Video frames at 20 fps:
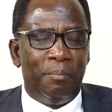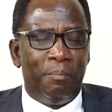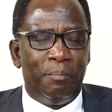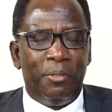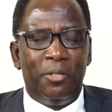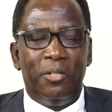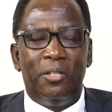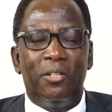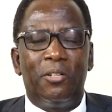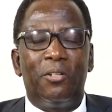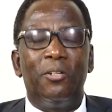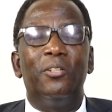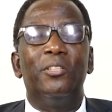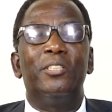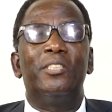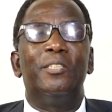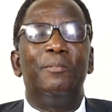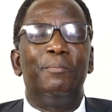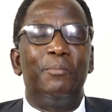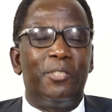Paul
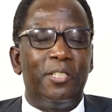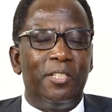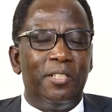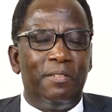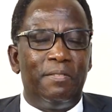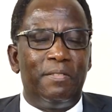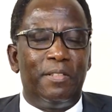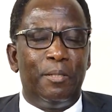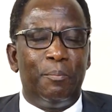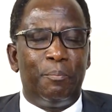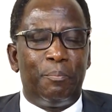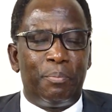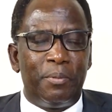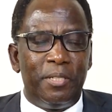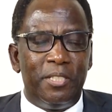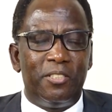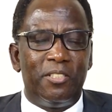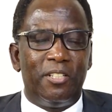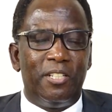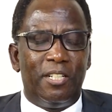calls himself the
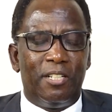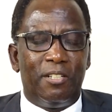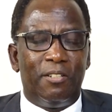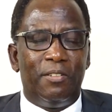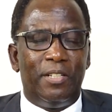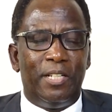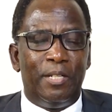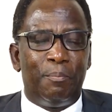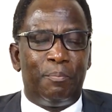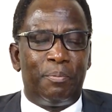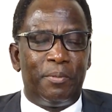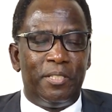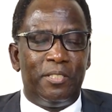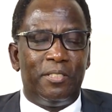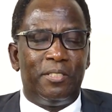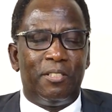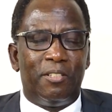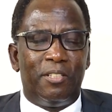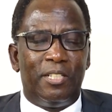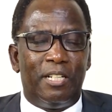
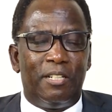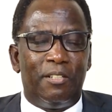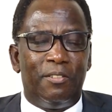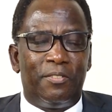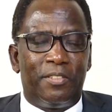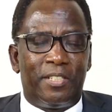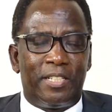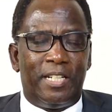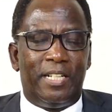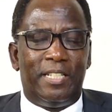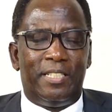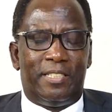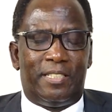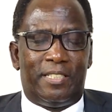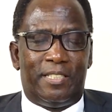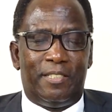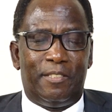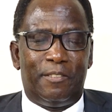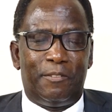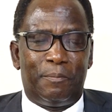prisoner of
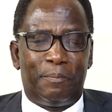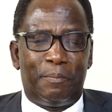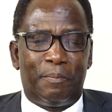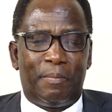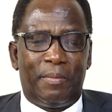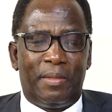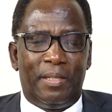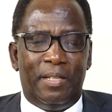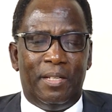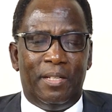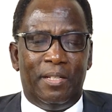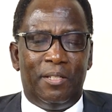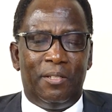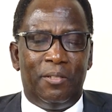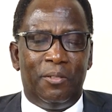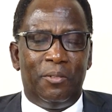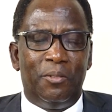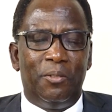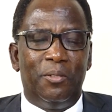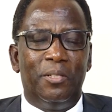Christ.
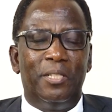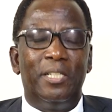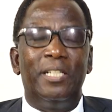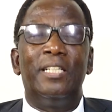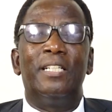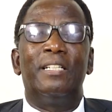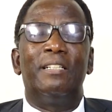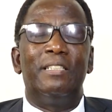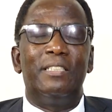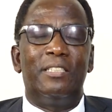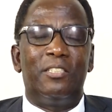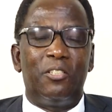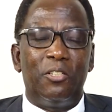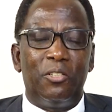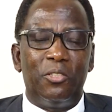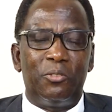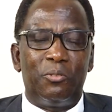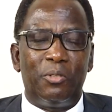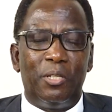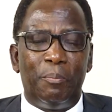You know, he reached
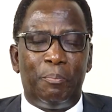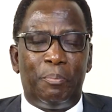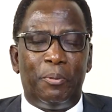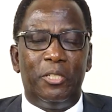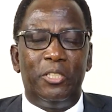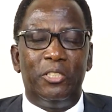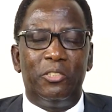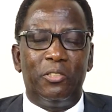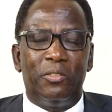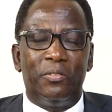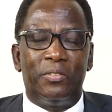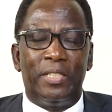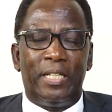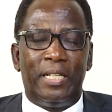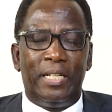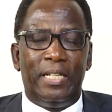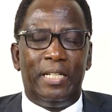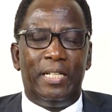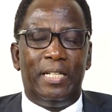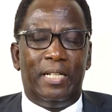also a point of
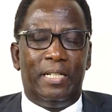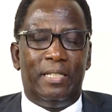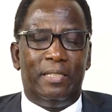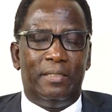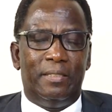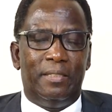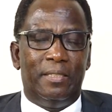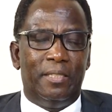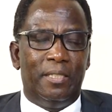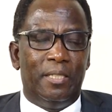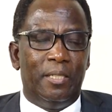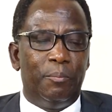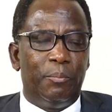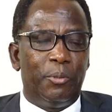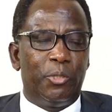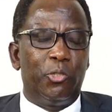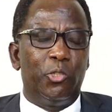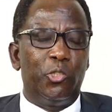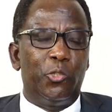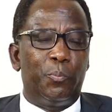surrender,
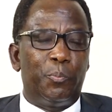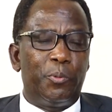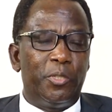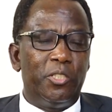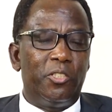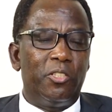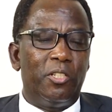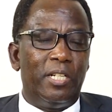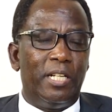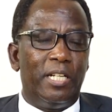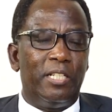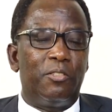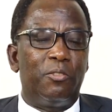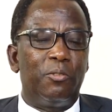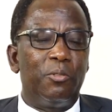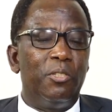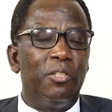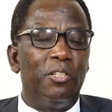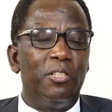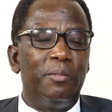because prisoners
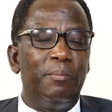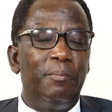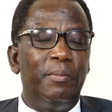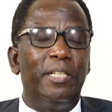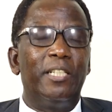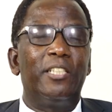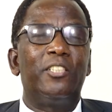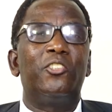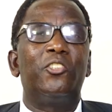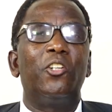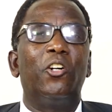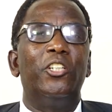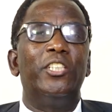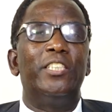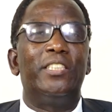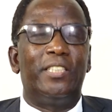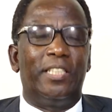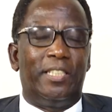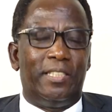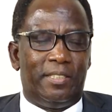do not make
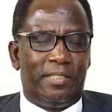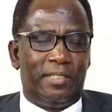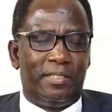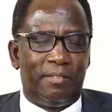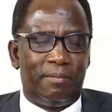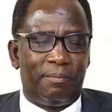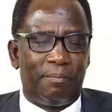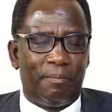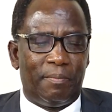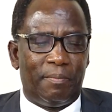choices.